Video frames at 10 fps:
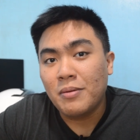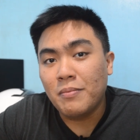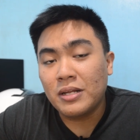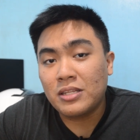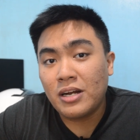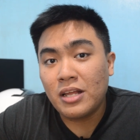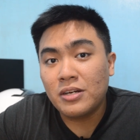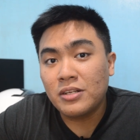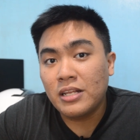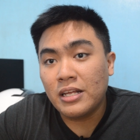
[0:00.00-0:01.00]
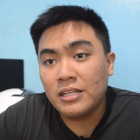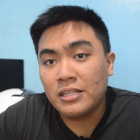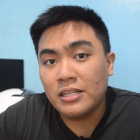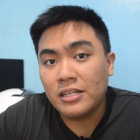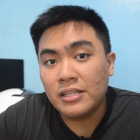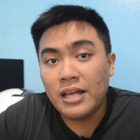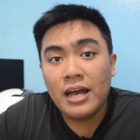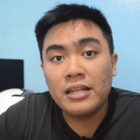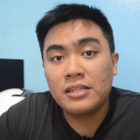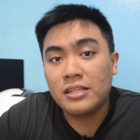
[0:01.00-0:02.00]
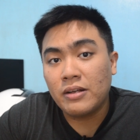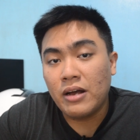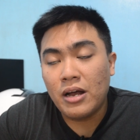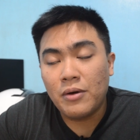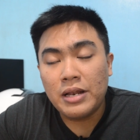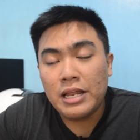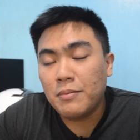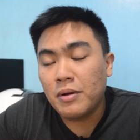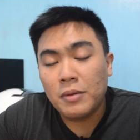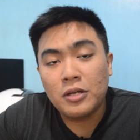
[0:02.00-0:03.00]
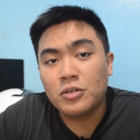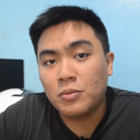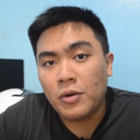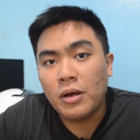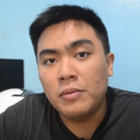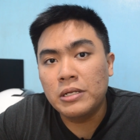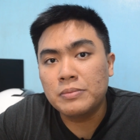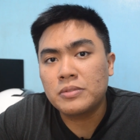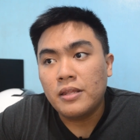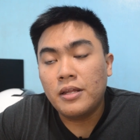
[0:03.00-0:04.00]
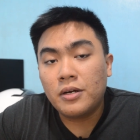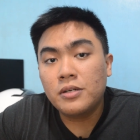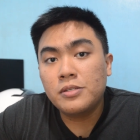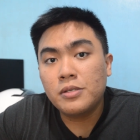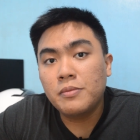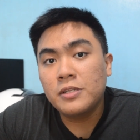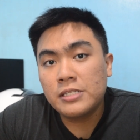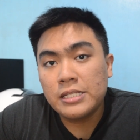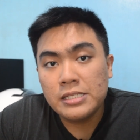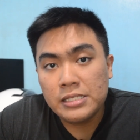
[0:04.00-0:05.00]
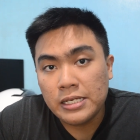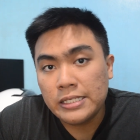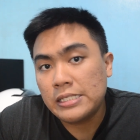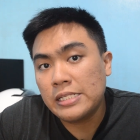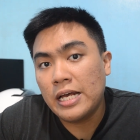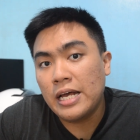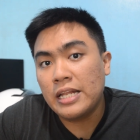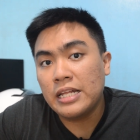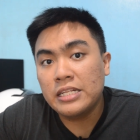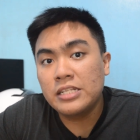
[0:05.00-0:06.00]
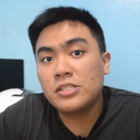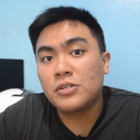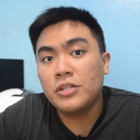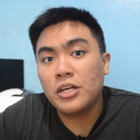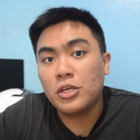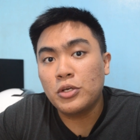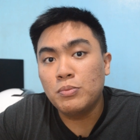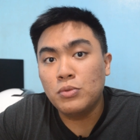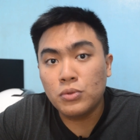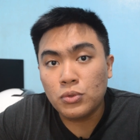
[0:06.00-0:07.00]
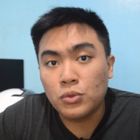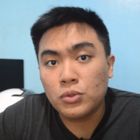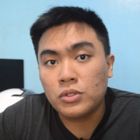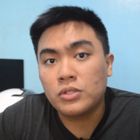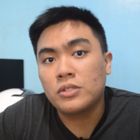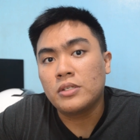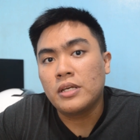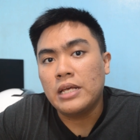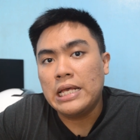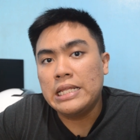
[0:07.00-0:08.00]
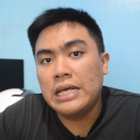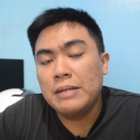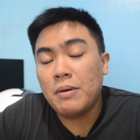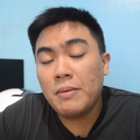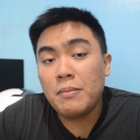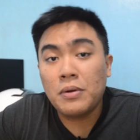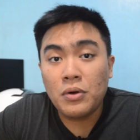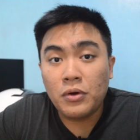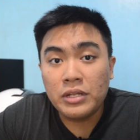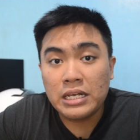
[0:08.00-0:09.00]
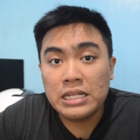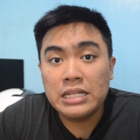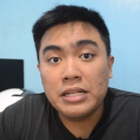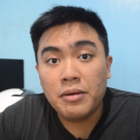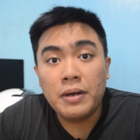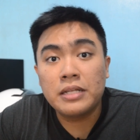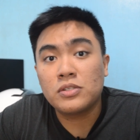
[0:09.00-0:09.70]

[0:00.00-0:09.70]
But rather than that, uh, wala namang major problems. There are some instances na nadidisconnect yung Bluetooth. Then mamaya magko-connect na din naman.